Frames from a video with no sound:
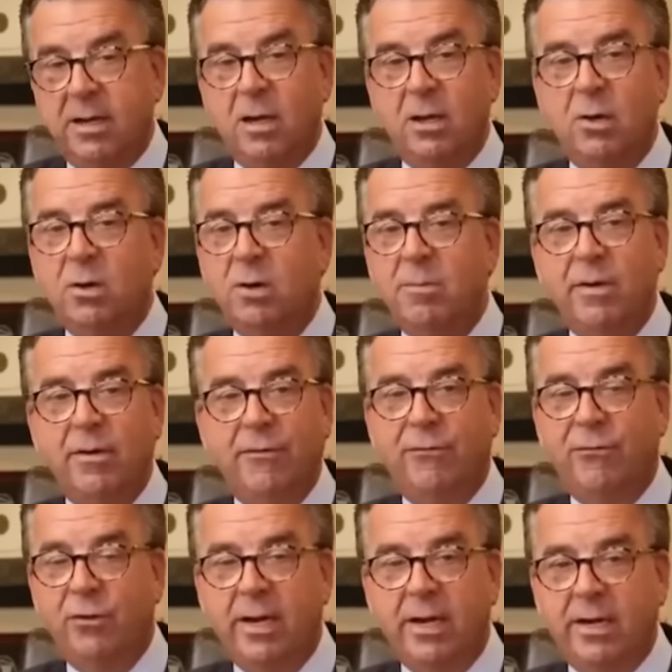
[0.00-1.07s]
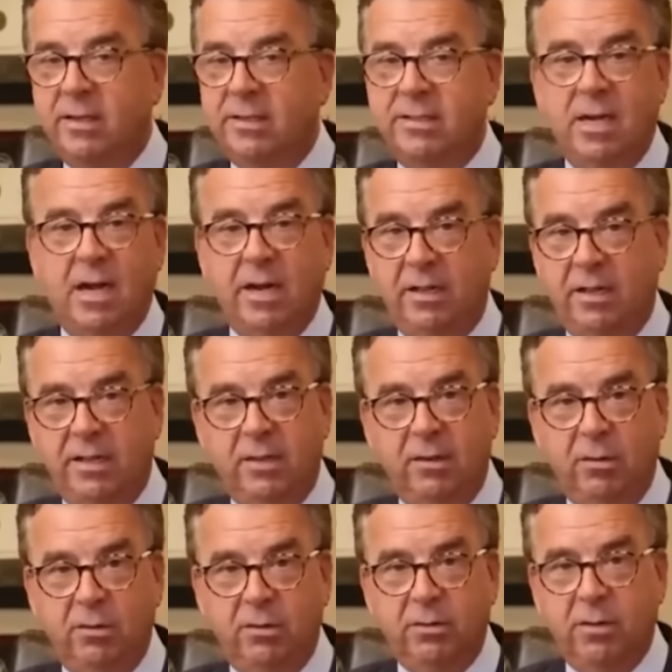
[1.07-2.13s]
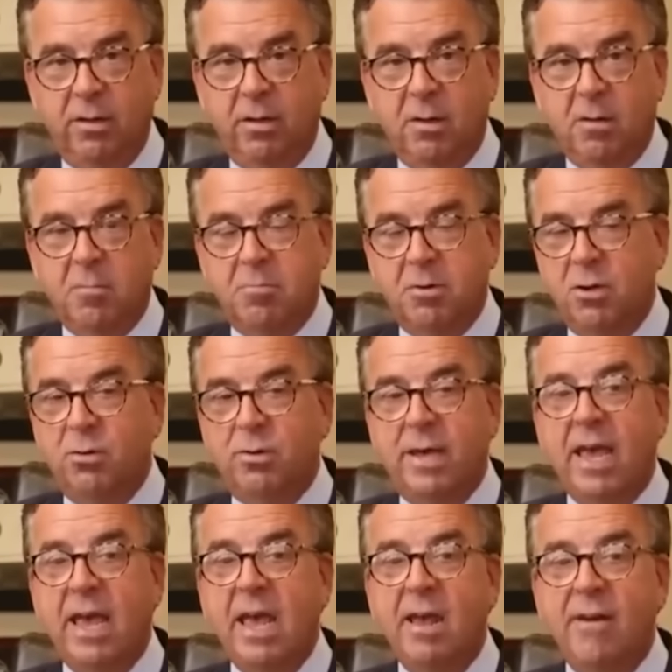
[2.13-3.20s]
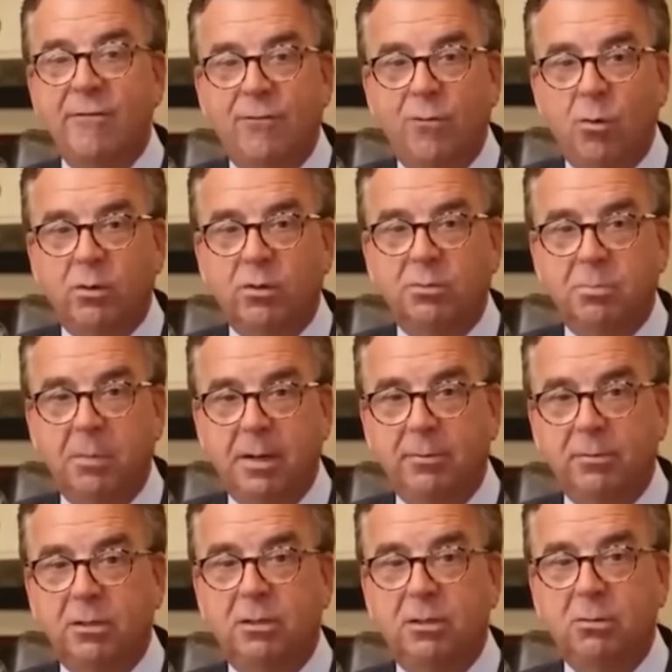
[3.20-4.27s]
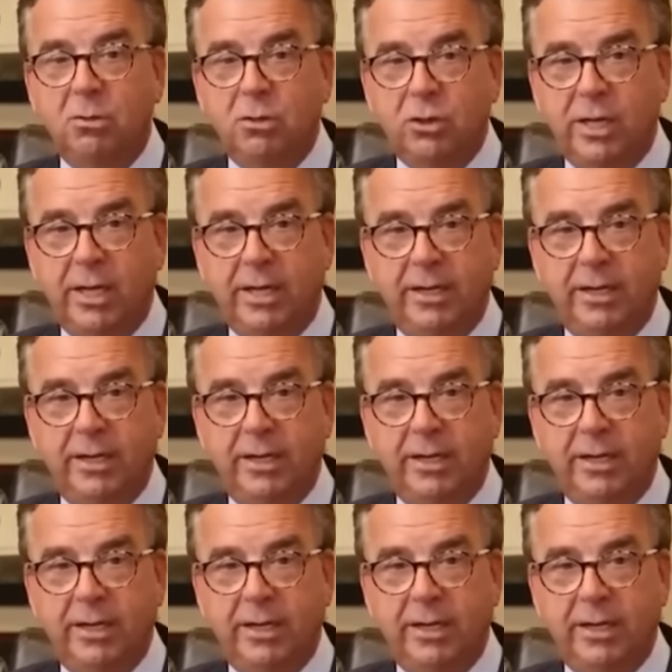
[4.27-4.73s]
Now, you can be a freak and it's not illegal, but you can't force people to do shit.